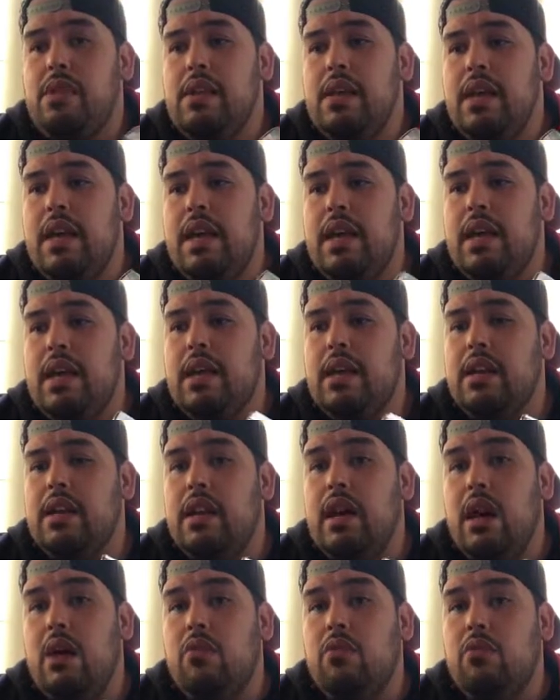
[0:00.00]
and
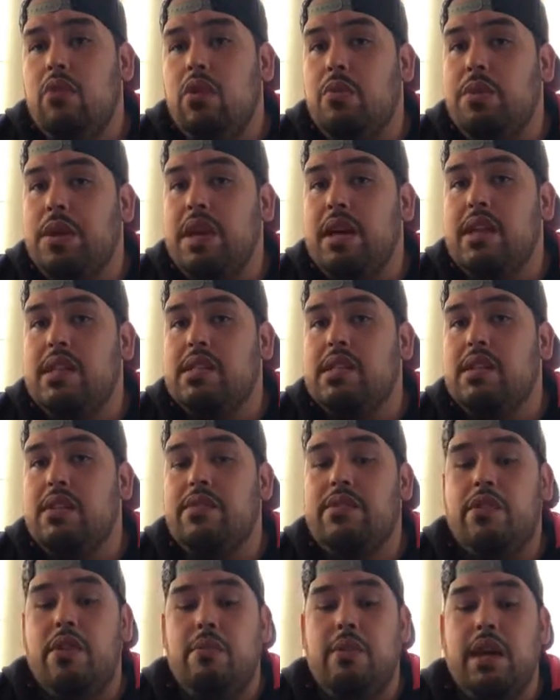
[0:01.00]
I will be hunting
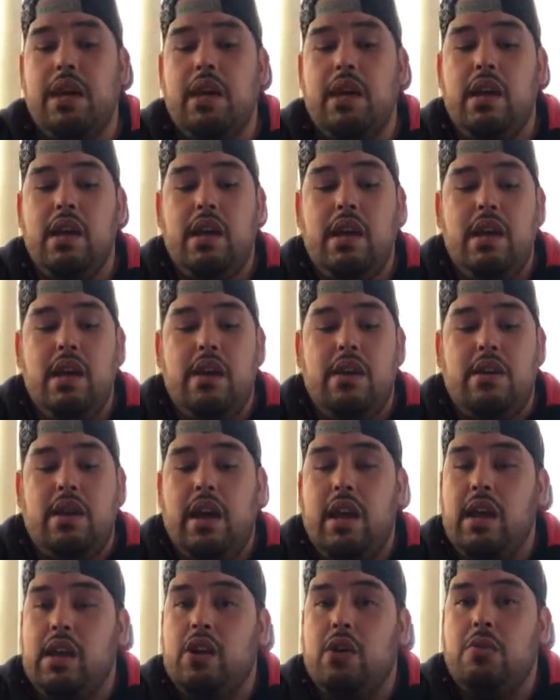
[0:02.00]
for my
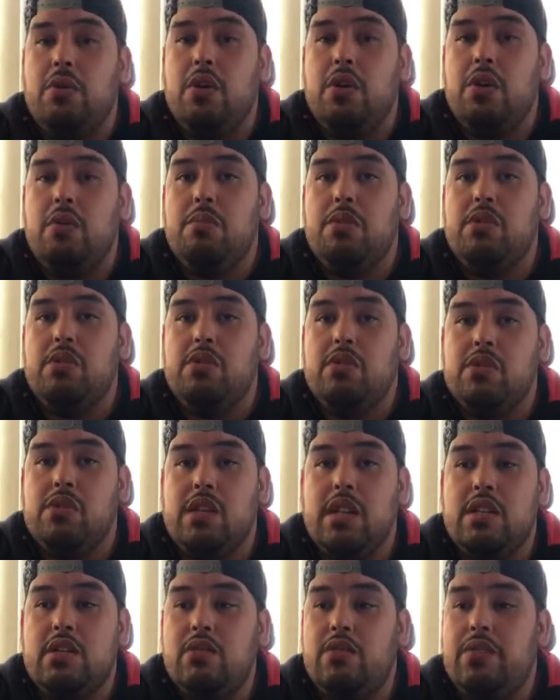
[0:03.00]
Como, so
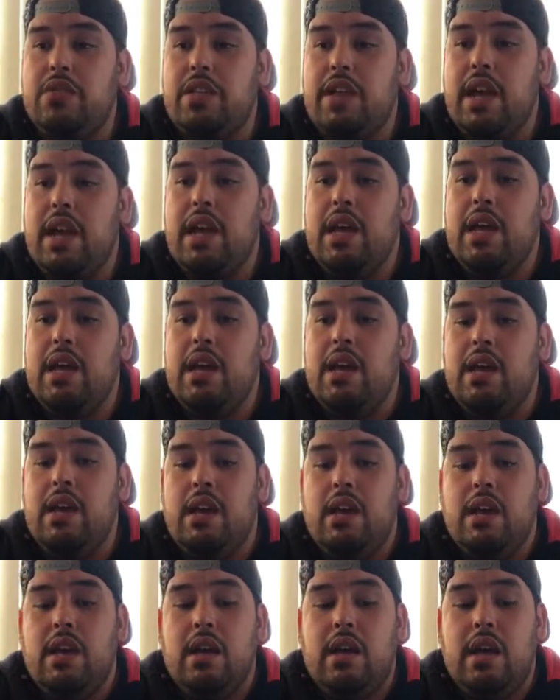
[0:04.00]
stay tuned for that.
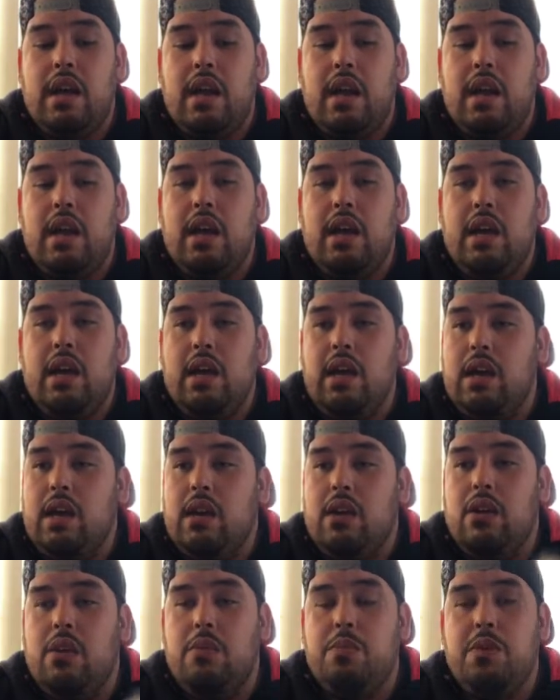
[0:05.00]
And
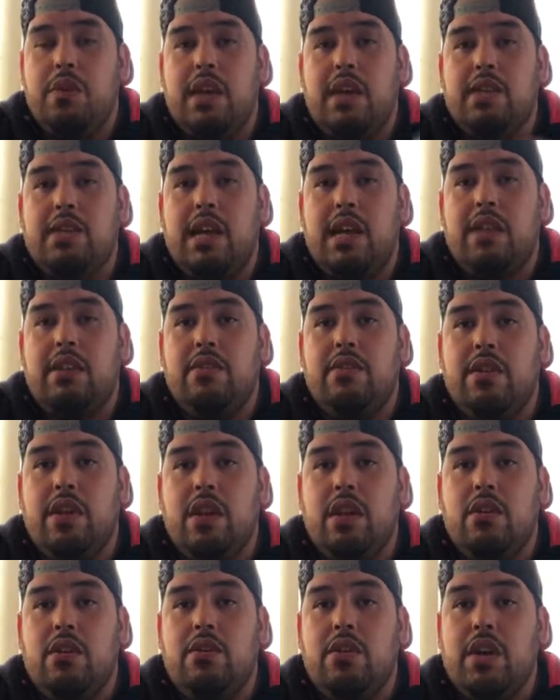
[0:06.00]
I hope you guys liked the
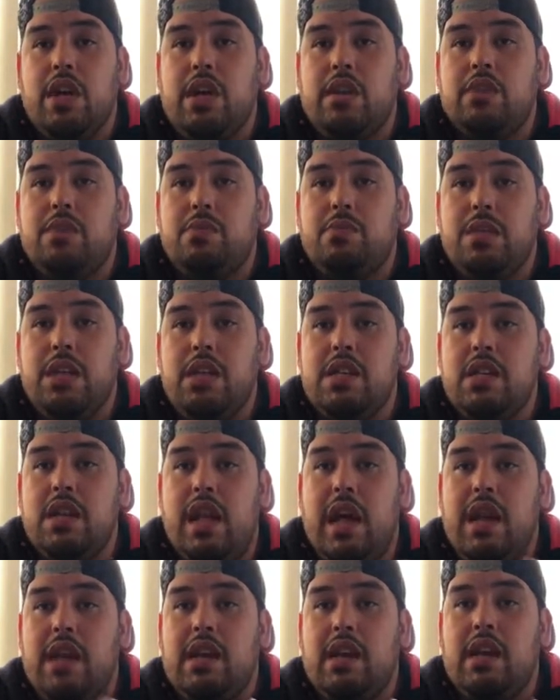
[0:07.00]
video. If you guys please
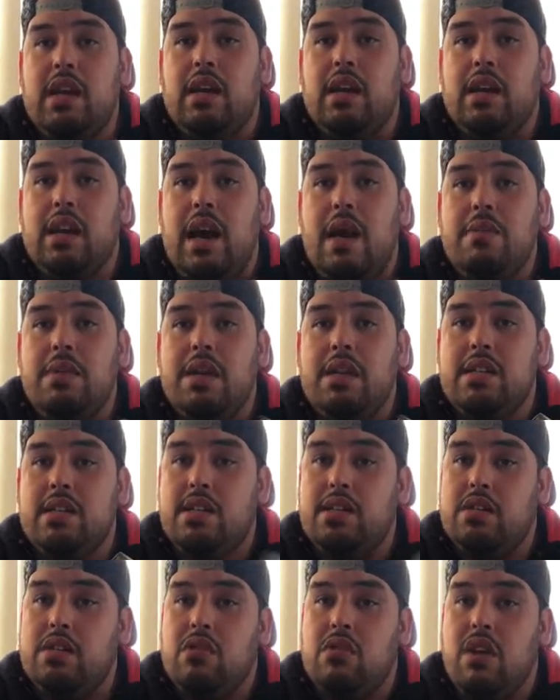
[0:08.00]
like, comment, and
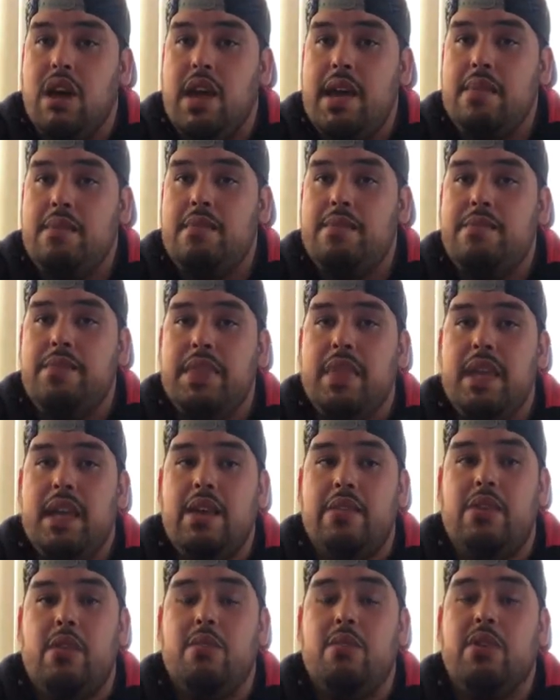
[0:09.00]
subscribe
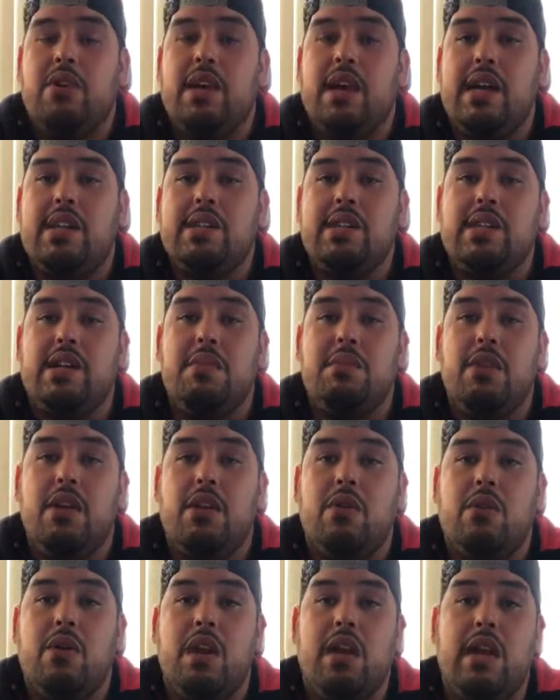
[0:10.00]
for more content coming
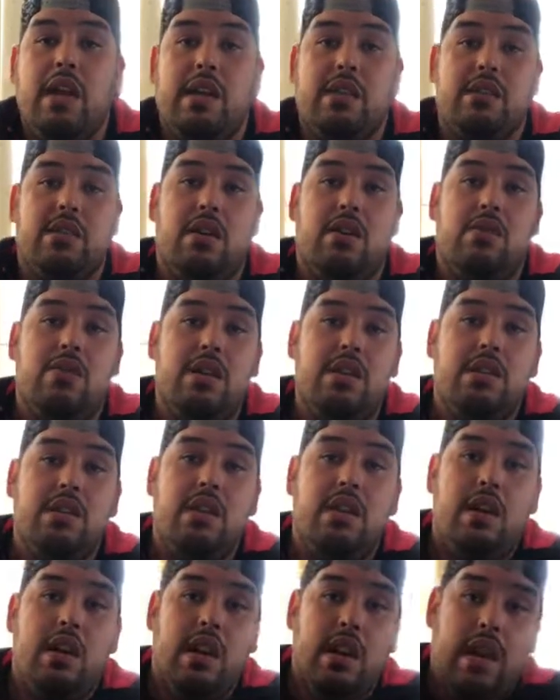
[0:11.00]
your way. And as always,
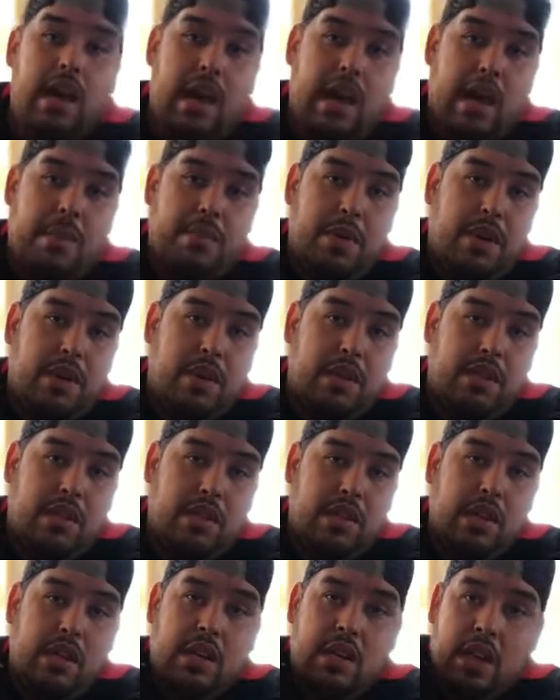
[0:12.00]
happy
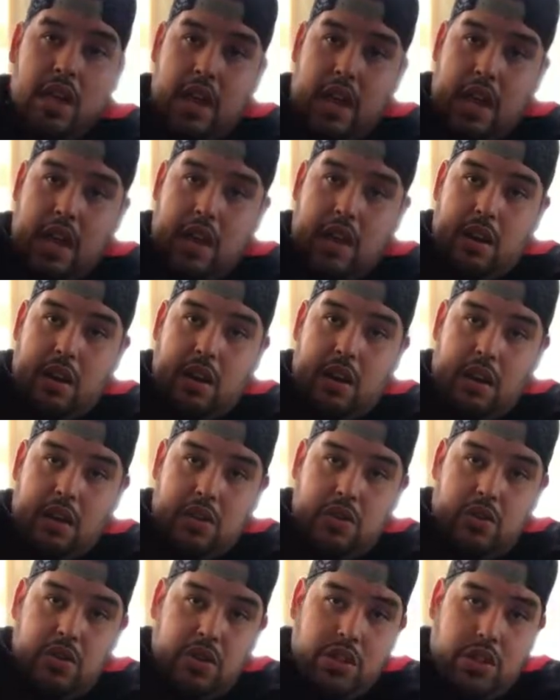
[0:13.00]
hunting and
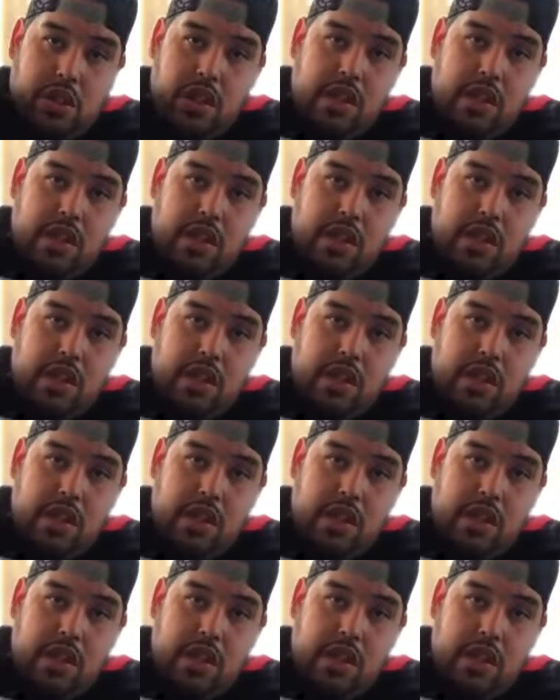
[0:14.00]
enjoy the